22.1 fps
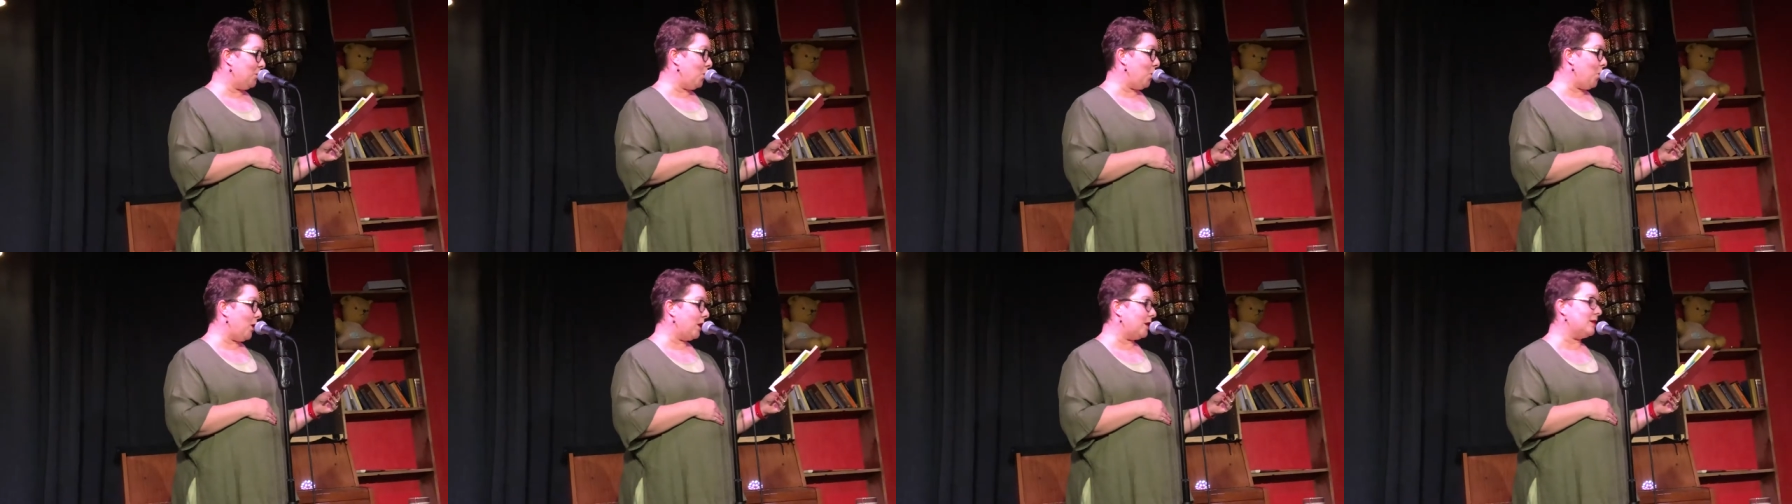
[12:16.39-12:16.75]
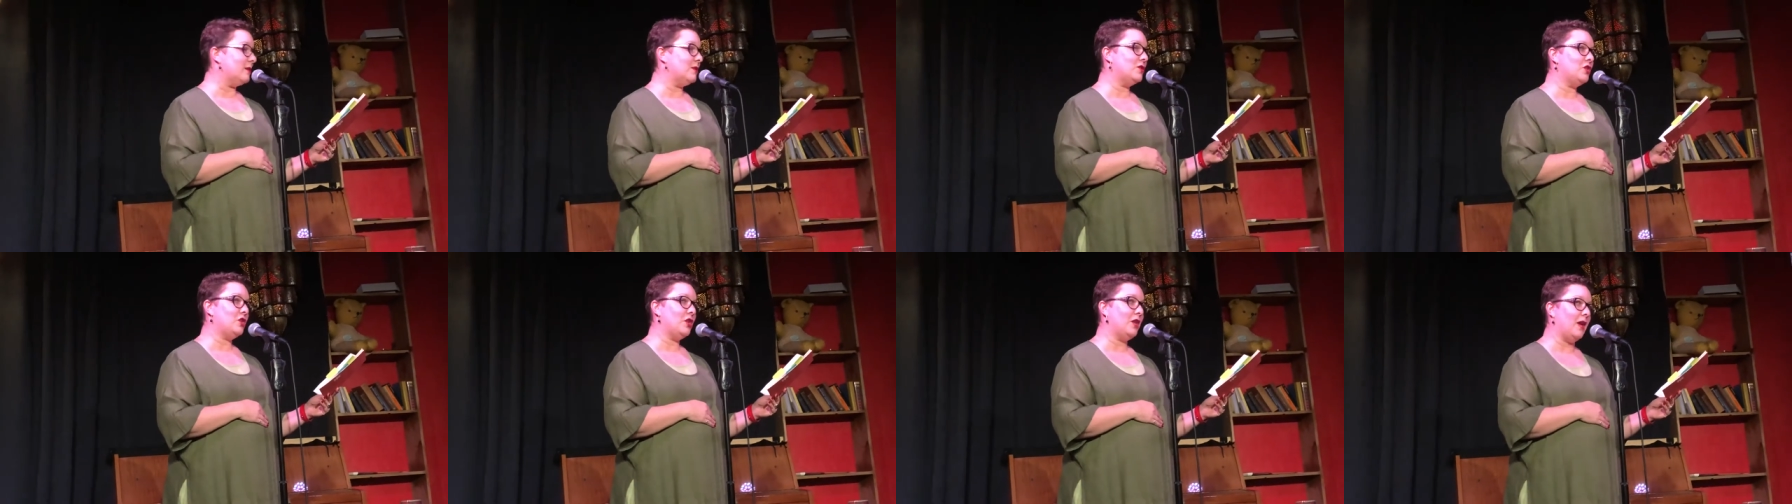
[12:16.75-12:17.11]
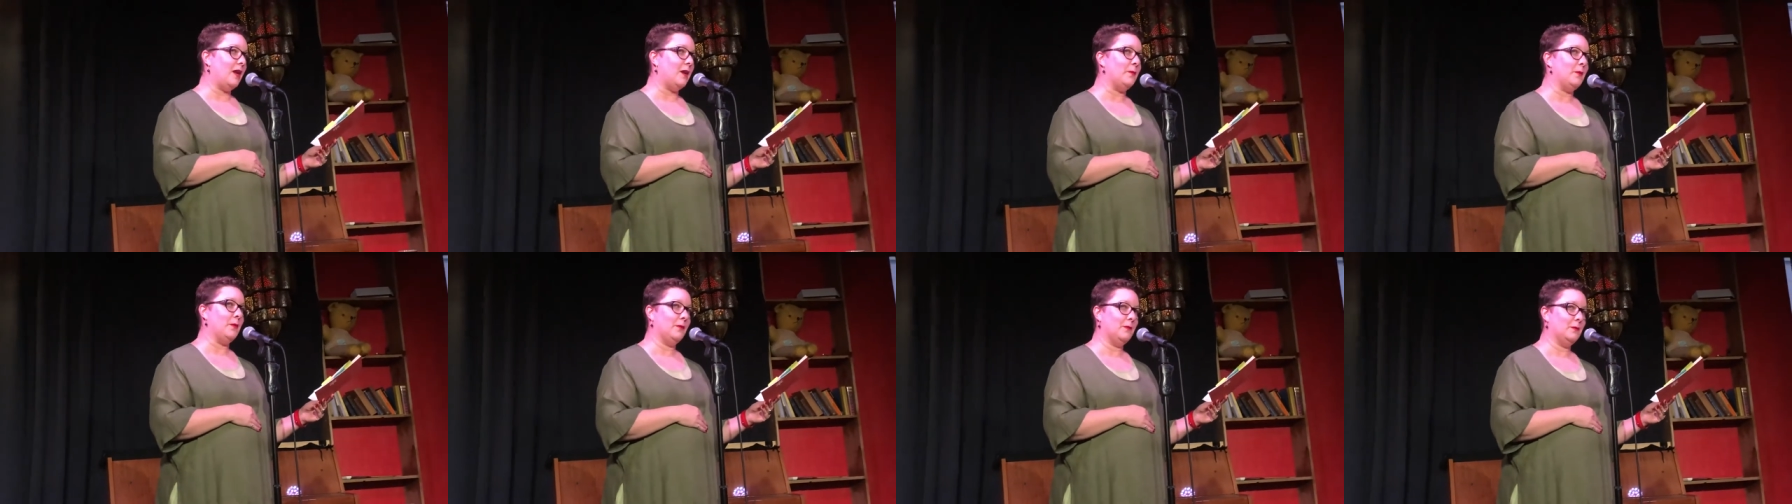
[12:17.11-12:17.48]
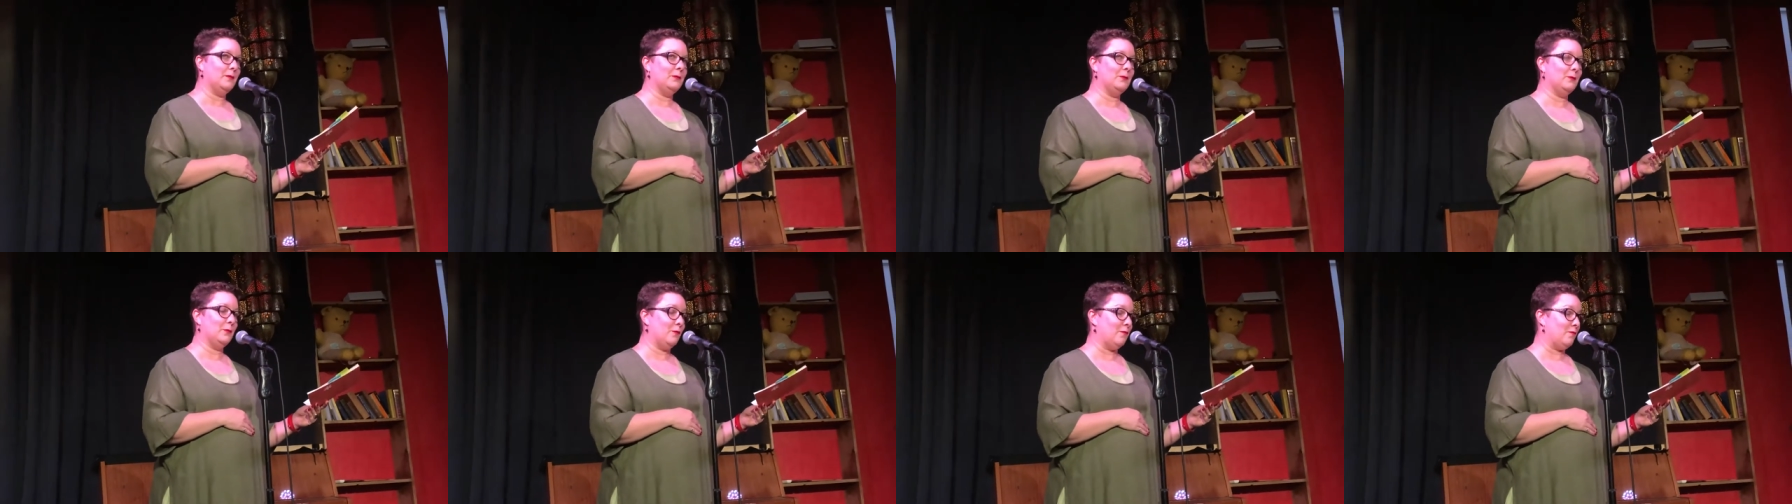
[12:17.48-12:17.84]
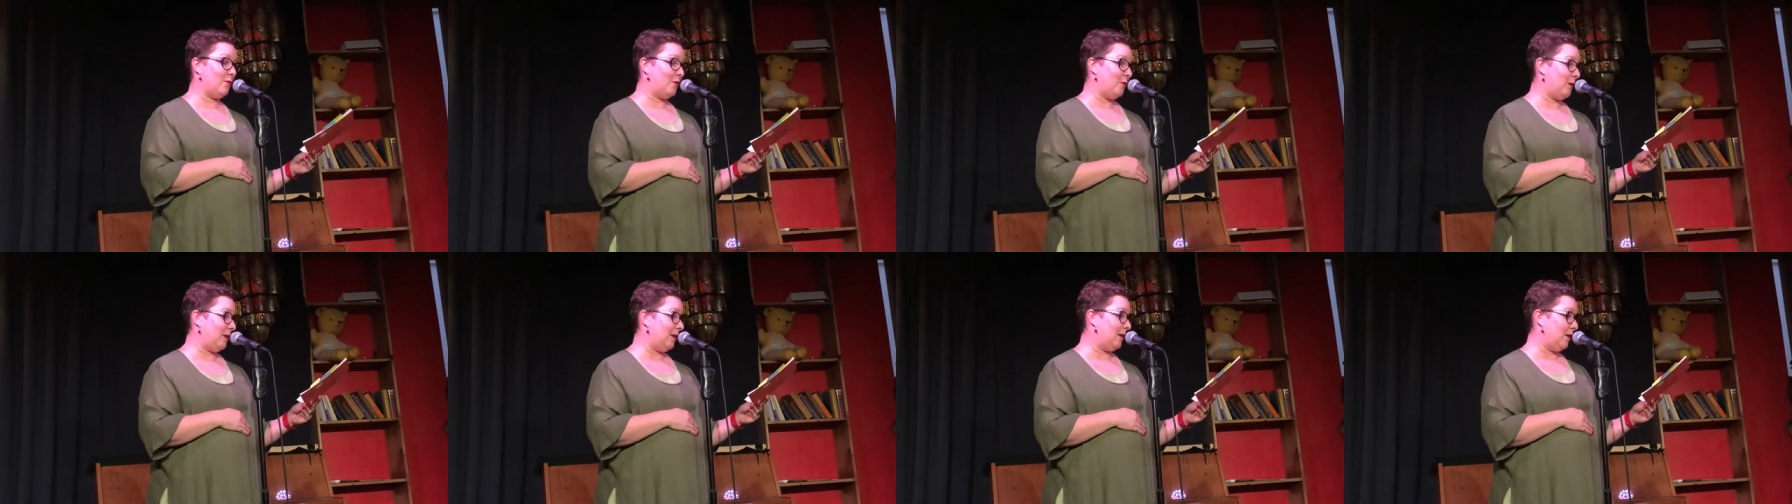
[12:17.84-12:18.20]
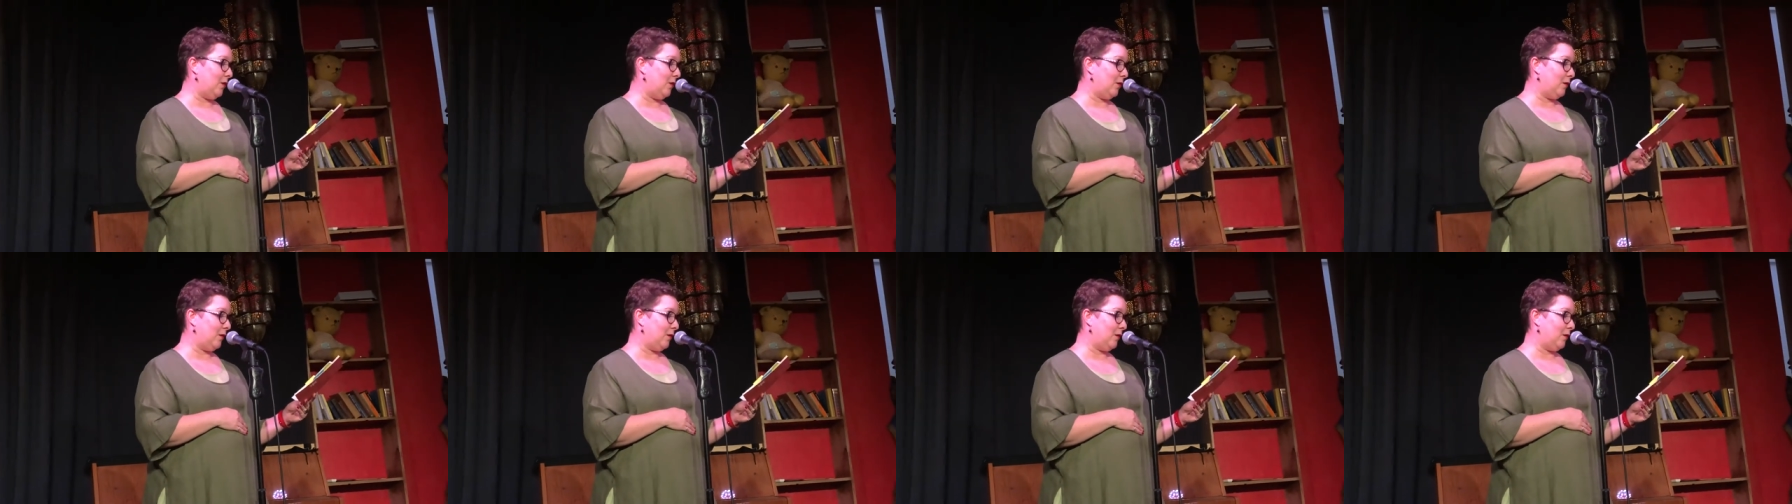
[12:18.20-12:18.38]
One chip will ruin the